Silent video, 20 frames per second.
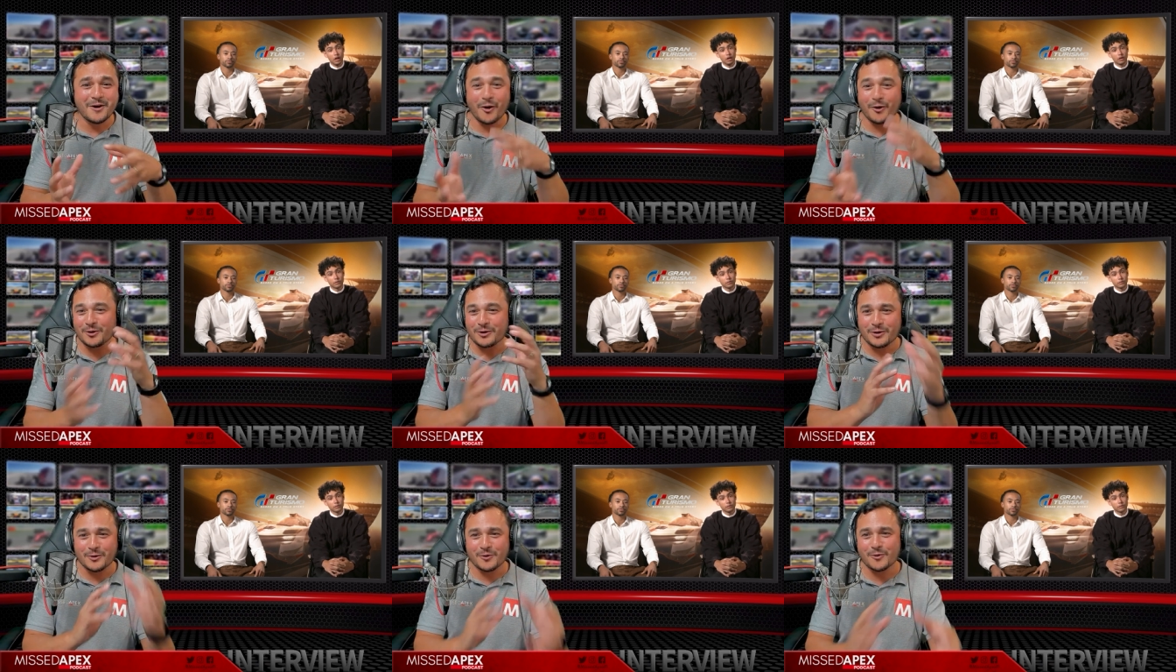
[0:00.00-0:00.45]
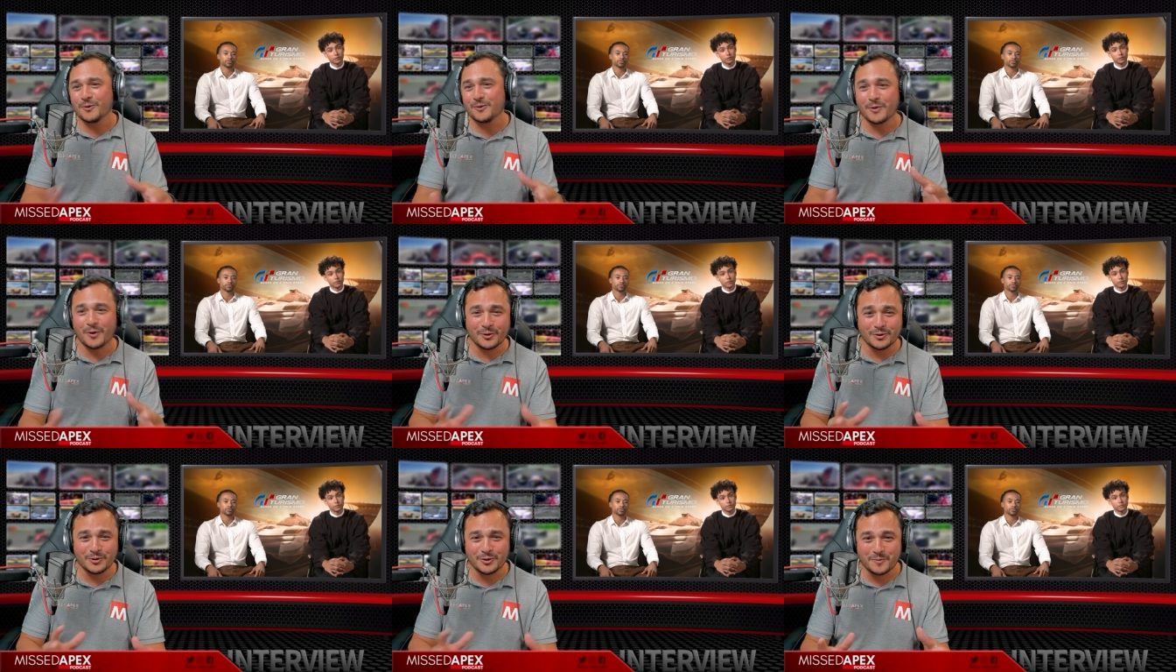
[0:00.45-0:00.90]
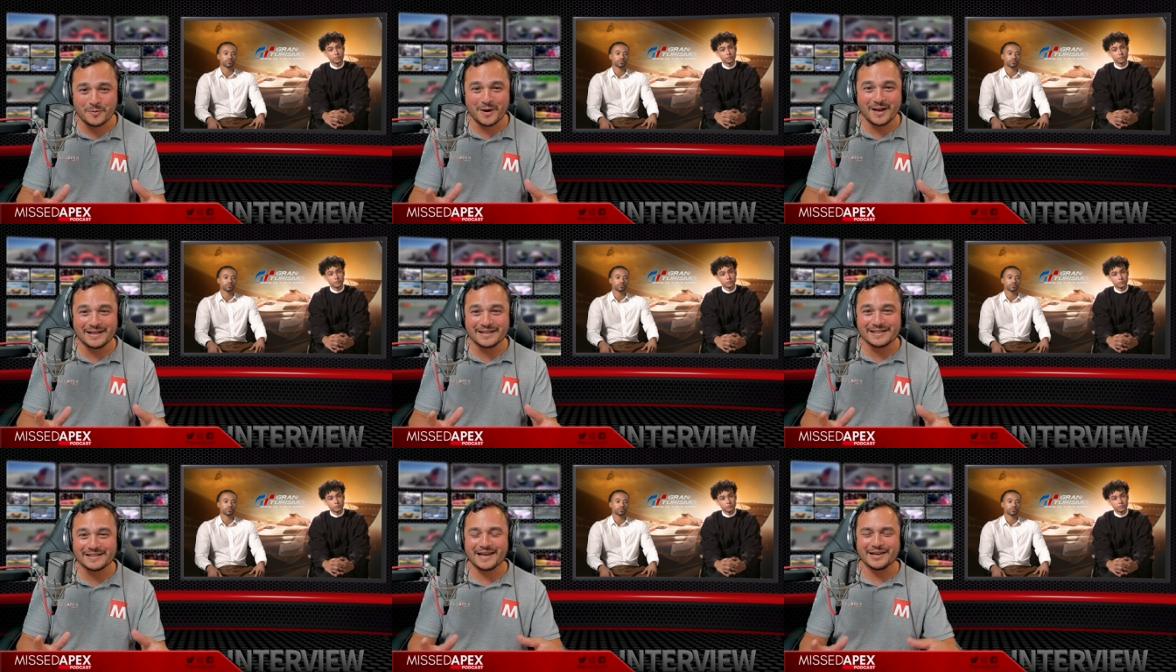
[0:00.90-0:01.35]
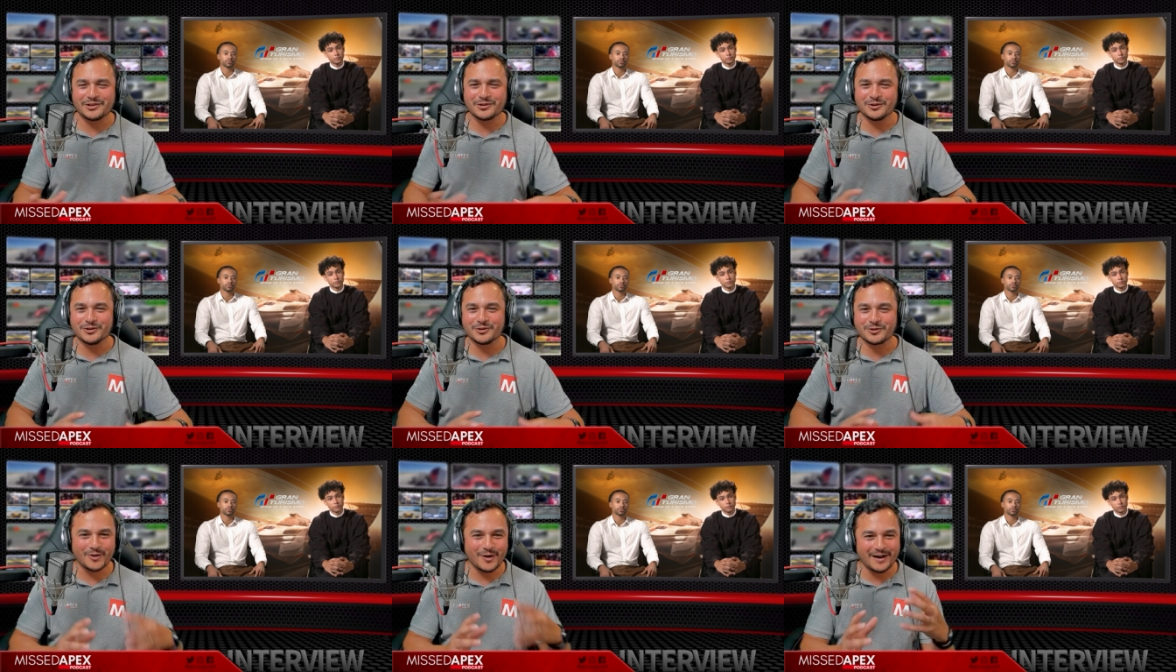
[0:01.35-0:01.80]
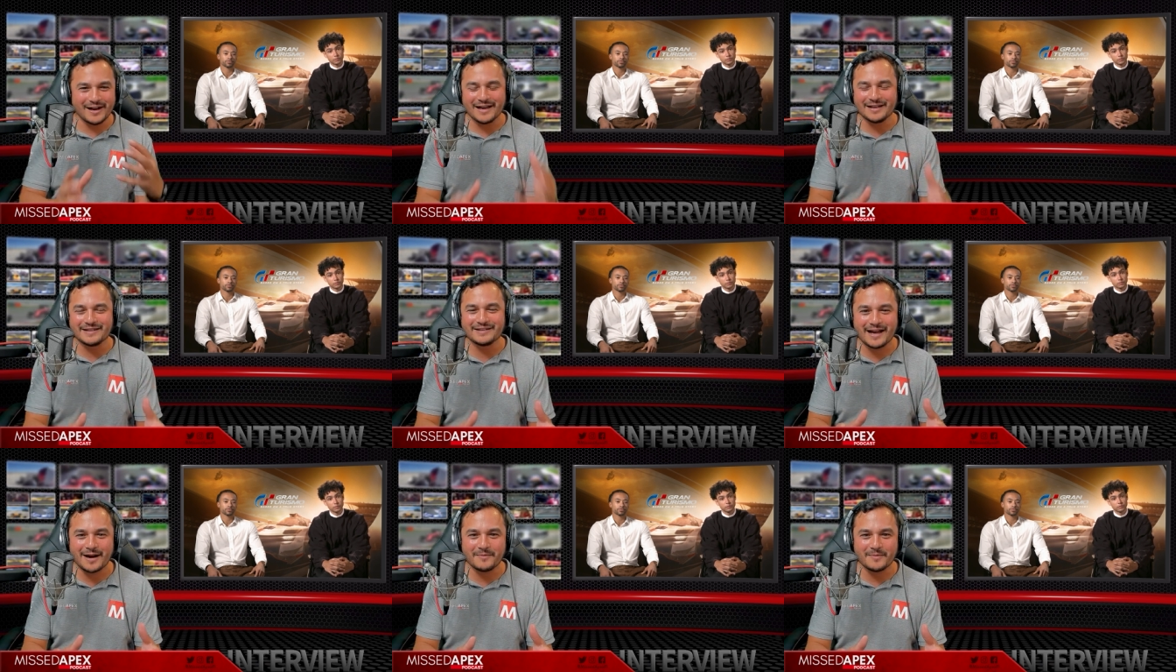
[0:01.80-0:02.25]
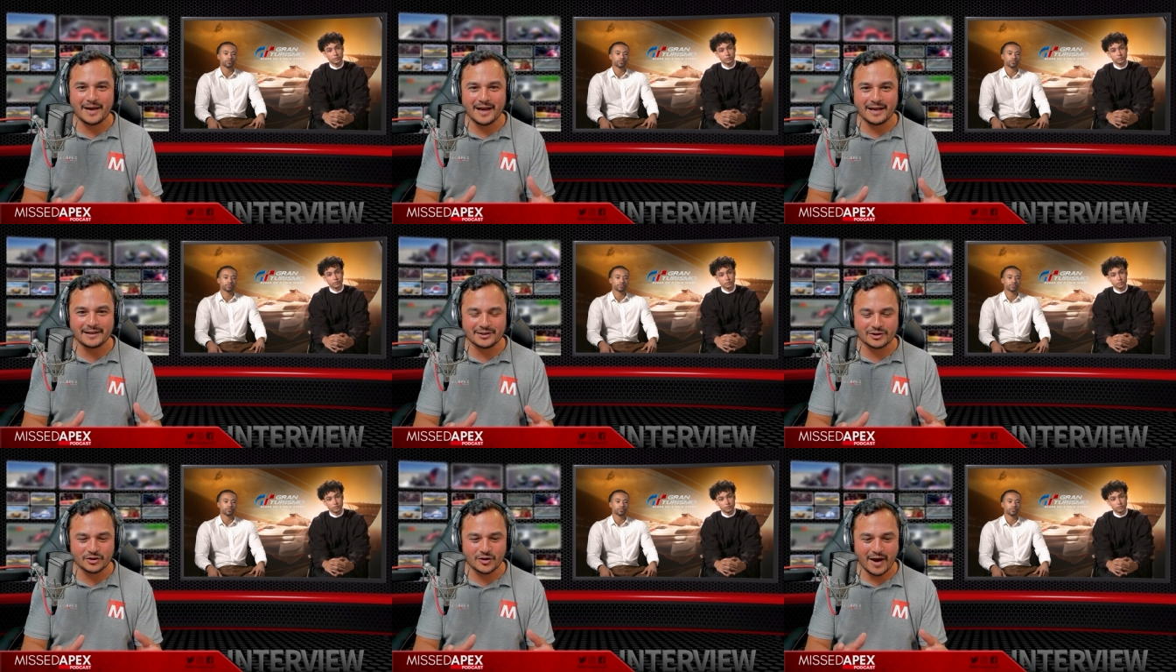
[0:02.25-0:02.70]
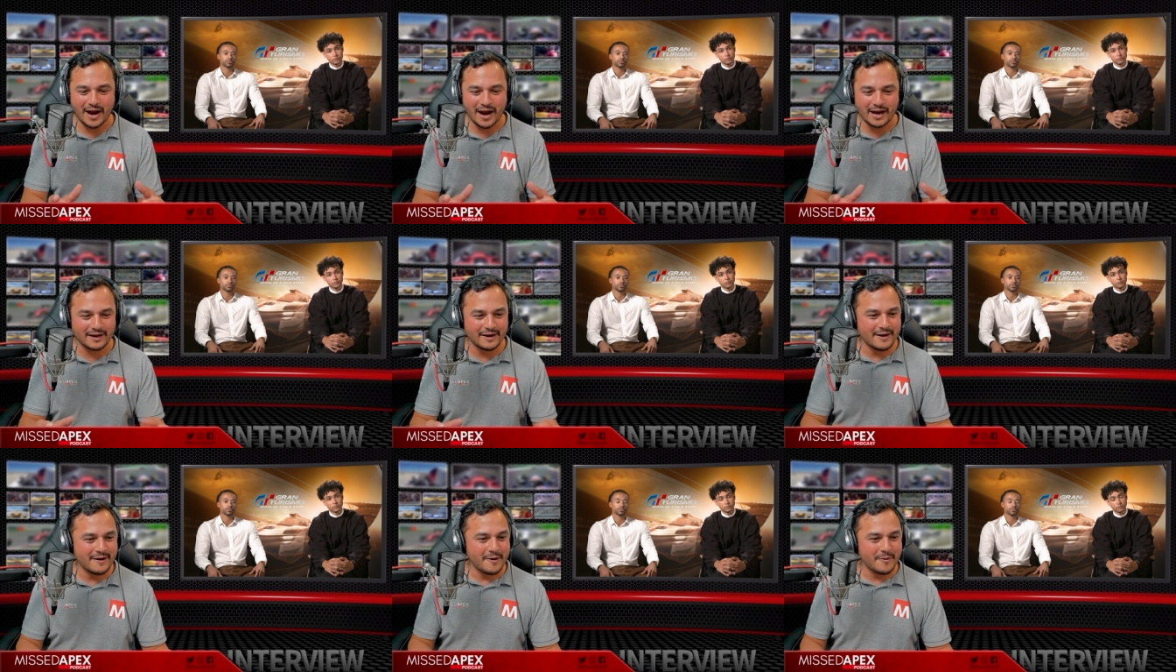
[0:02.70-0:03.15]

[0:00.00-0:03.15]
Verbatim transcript: on your on your PlayStation and trying to adapt that to track.